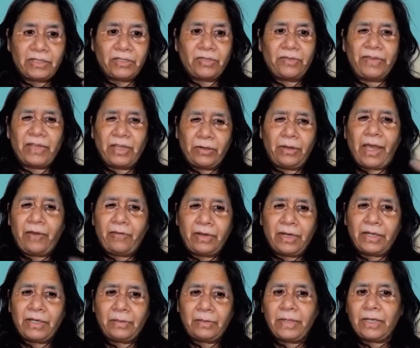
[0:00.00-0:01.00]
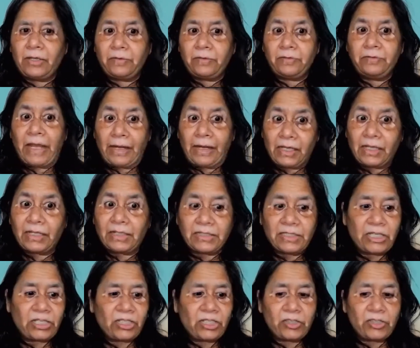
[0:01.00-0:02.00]
So we're going to have a little bit of tactical
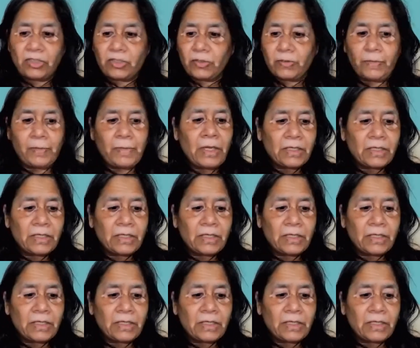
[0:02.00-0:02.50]
sessions too.